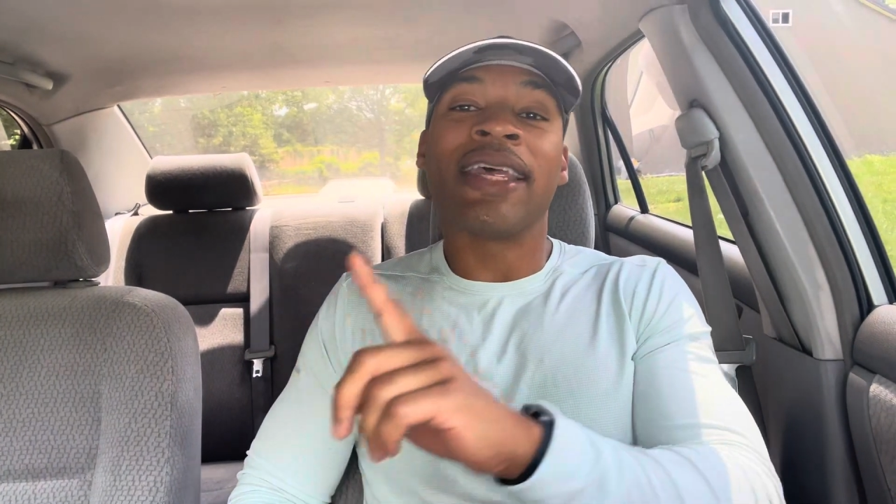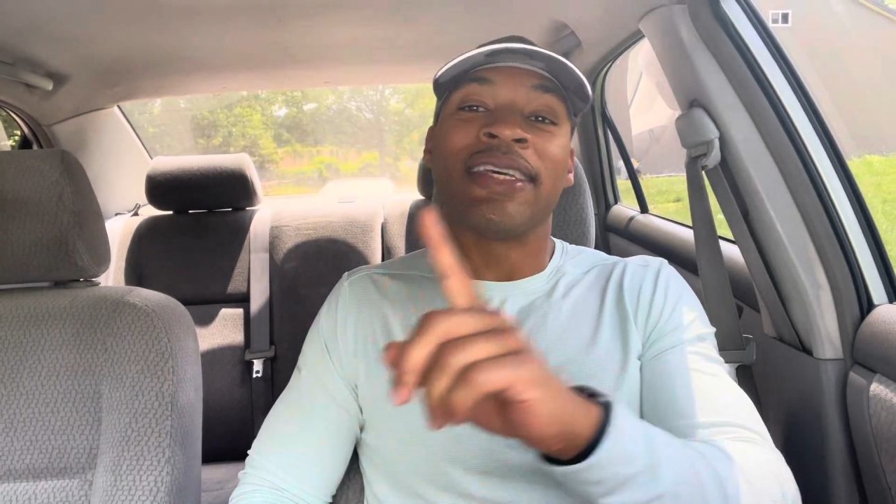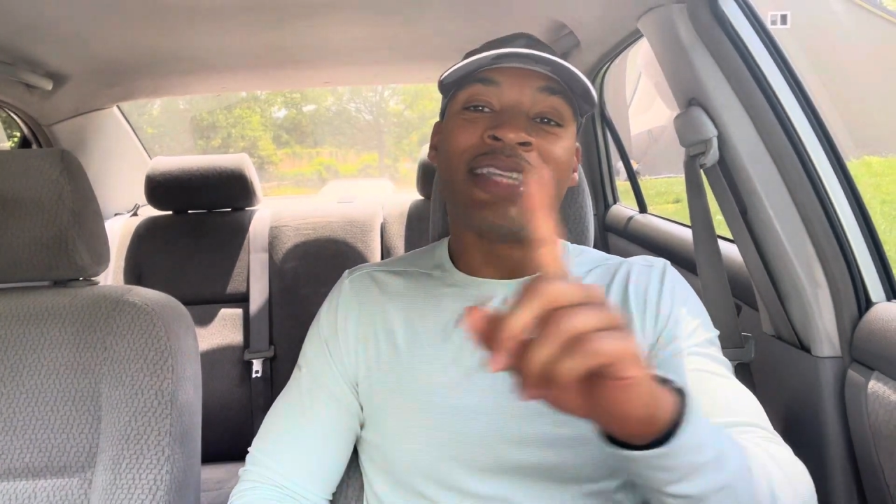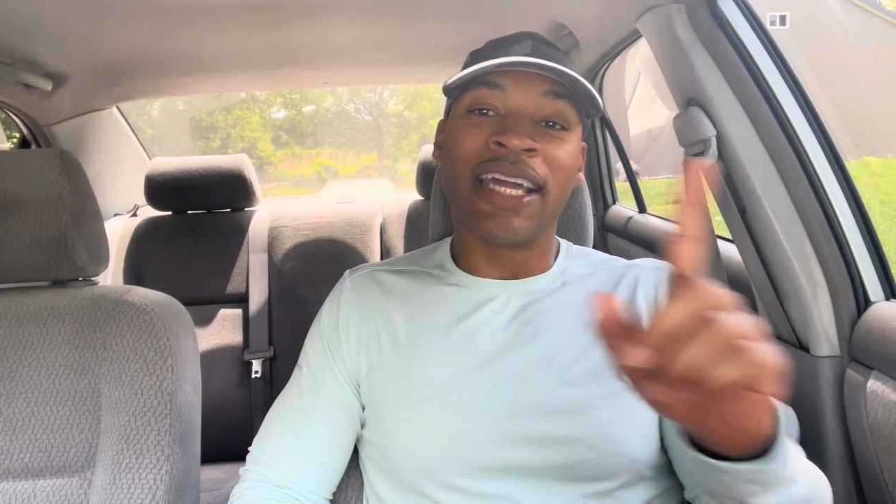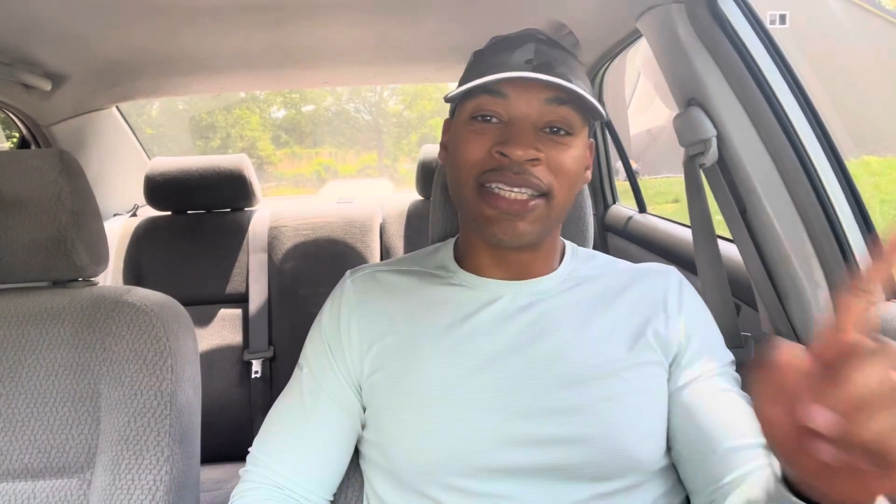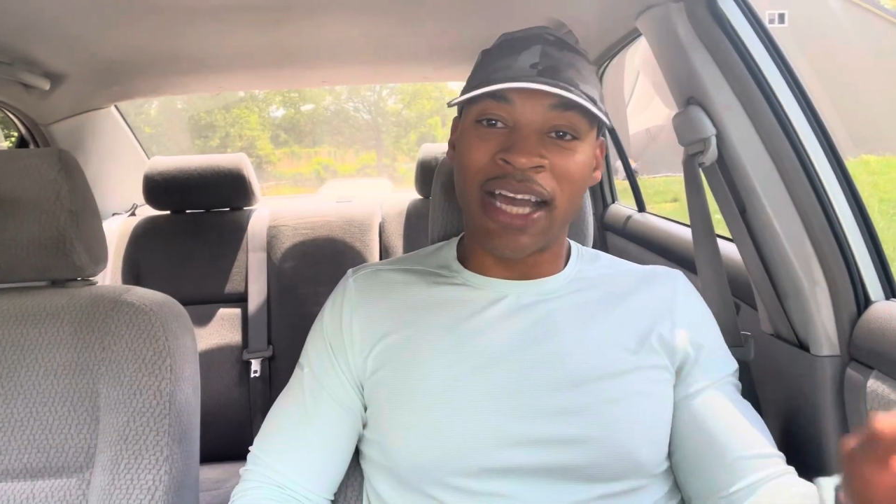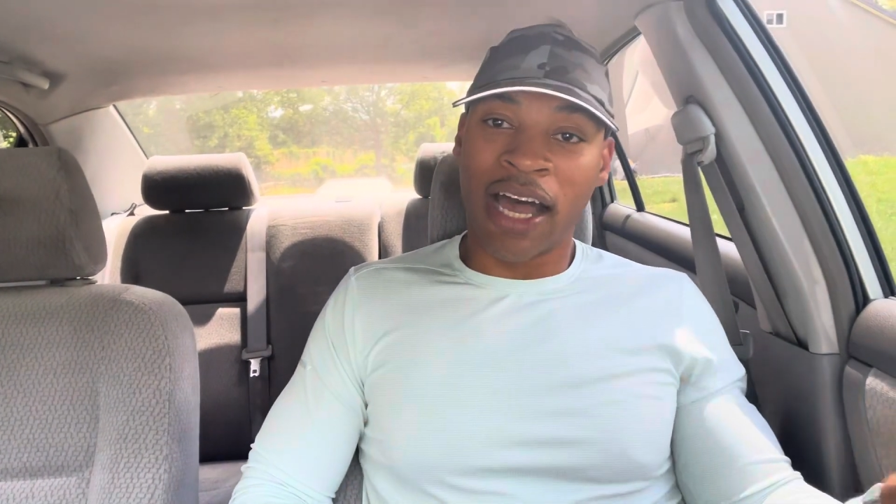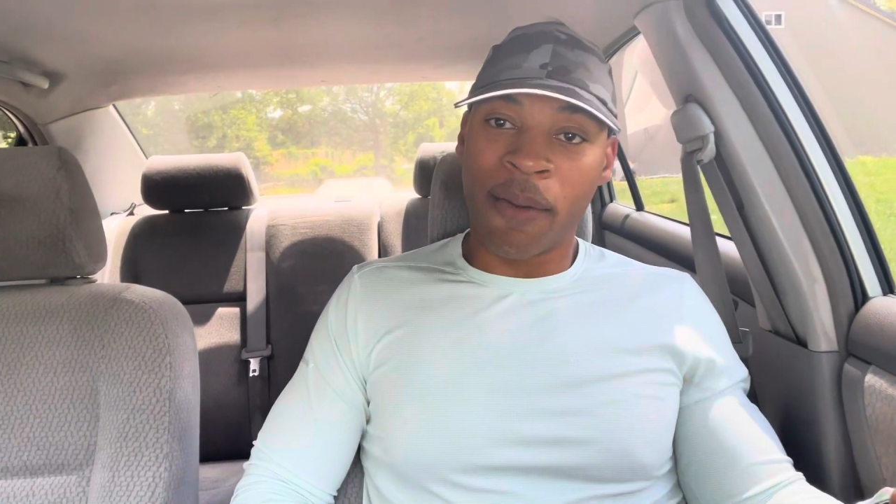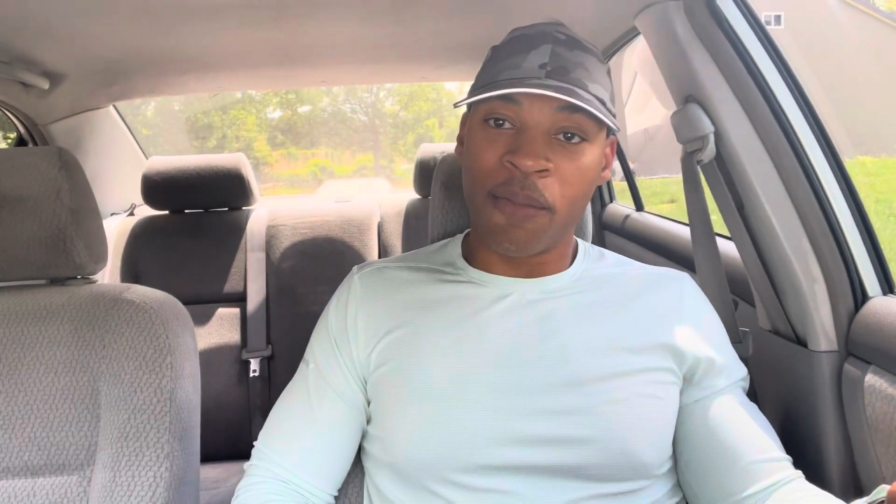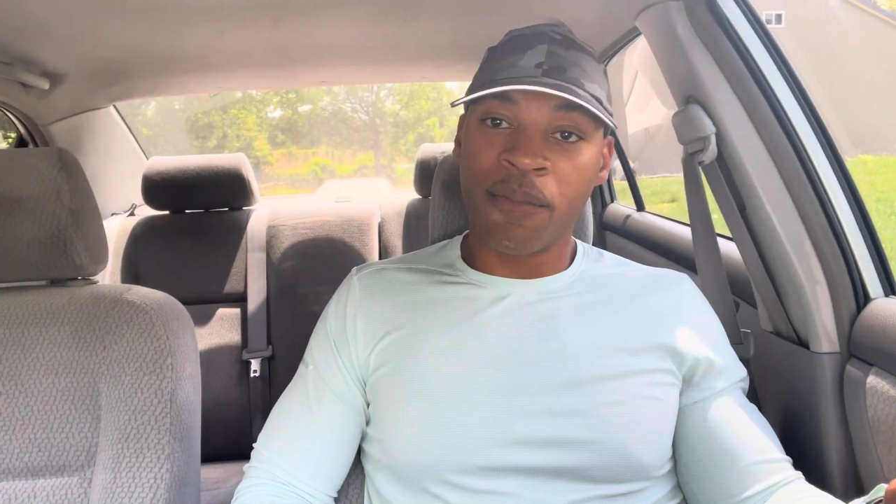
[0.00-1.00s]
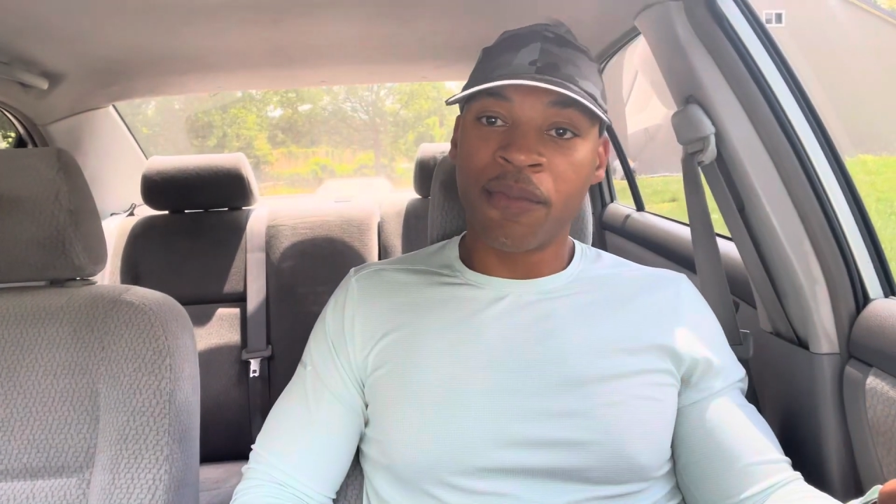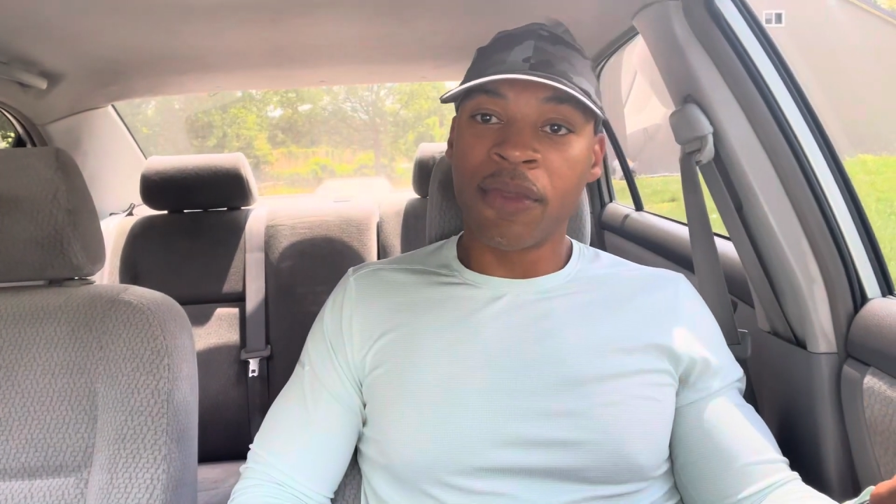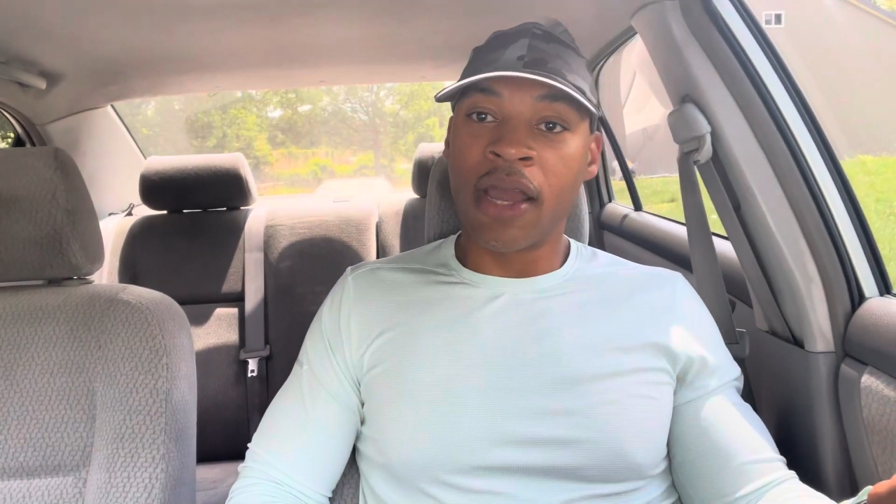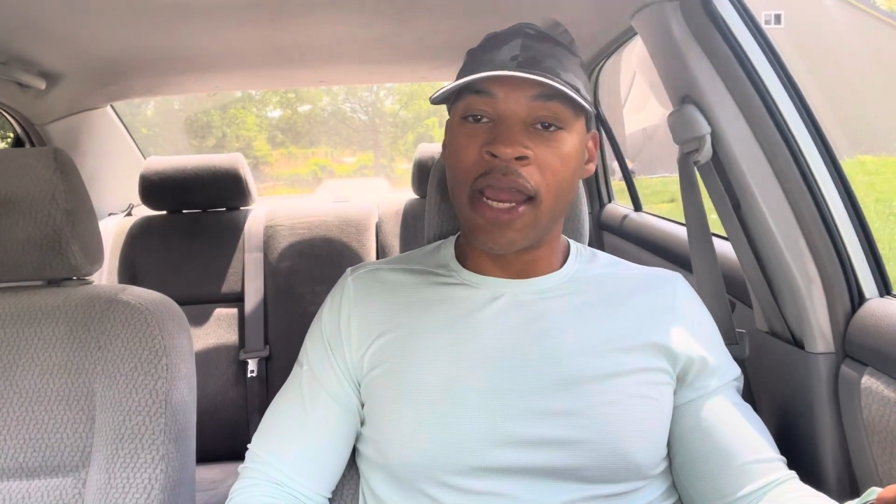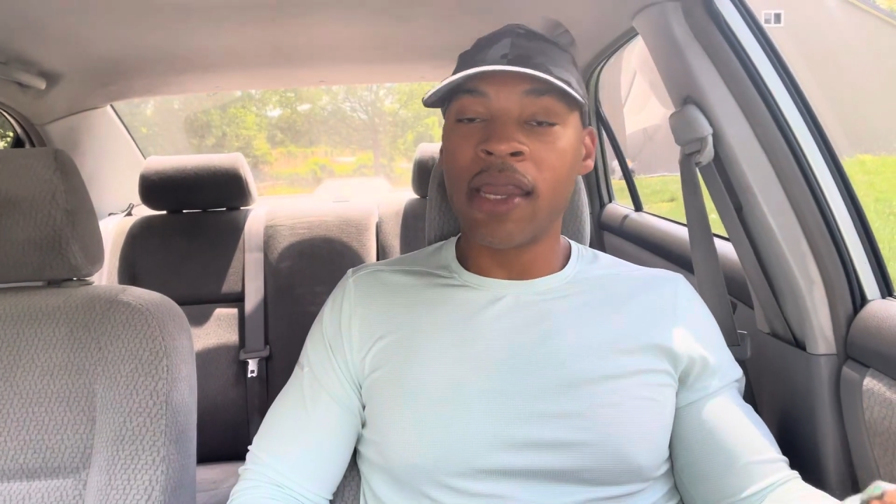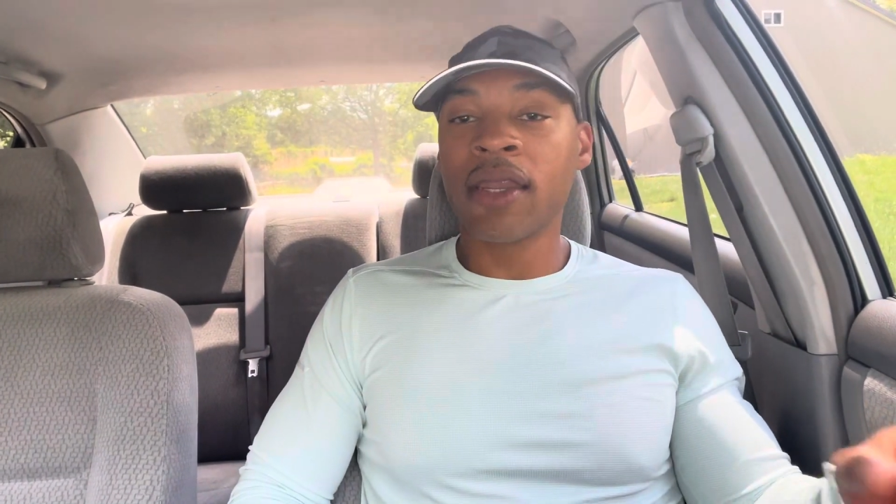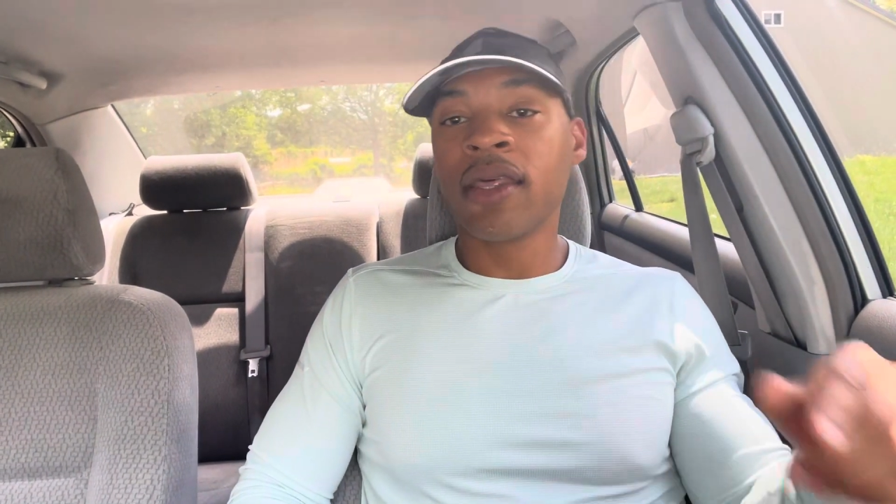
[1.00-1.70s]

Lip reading: as that job. All right.